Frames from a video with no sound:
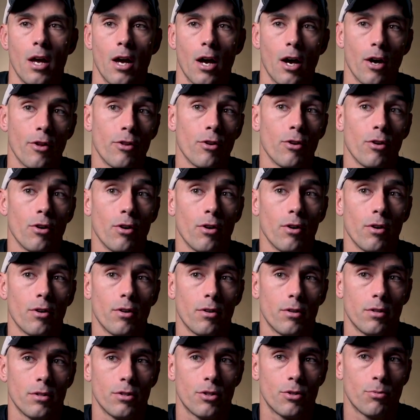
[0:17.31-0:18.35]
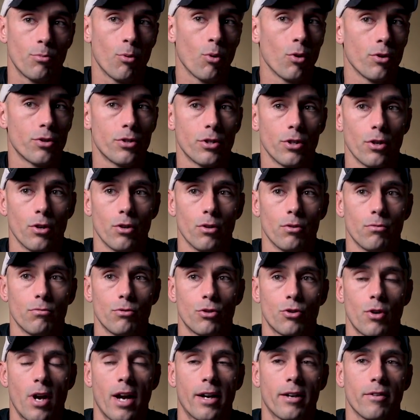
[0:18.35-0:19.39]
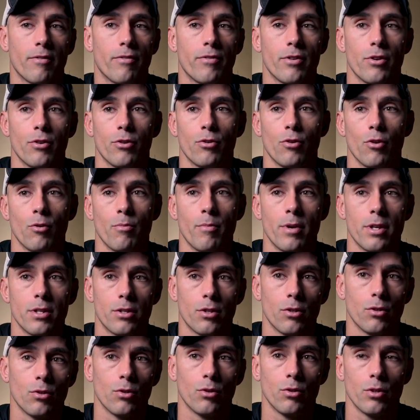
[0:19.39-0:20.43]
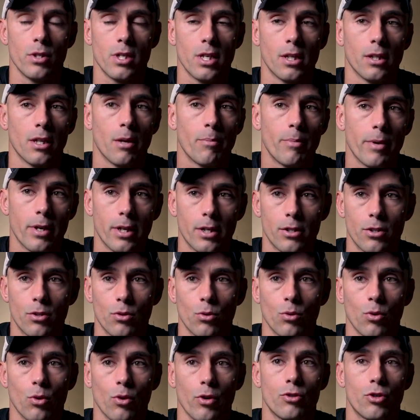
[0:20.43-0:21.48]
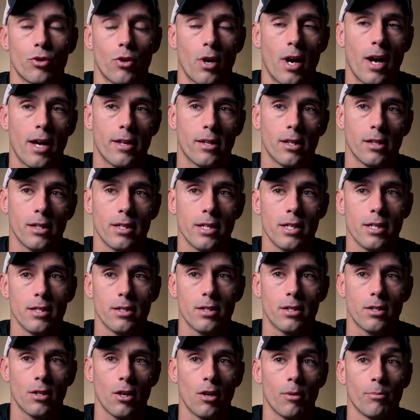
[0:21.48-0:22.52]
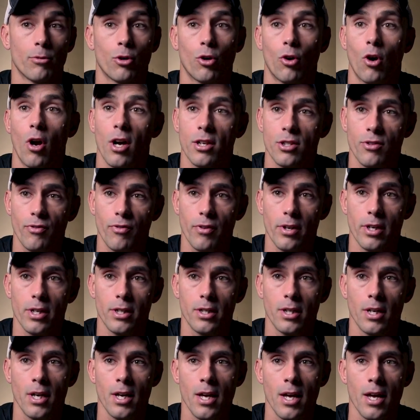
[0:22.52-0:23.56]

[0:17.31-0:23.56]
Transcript: other sports, you know, track and field, who have been to the Olympics, or triathletes, CrossFit,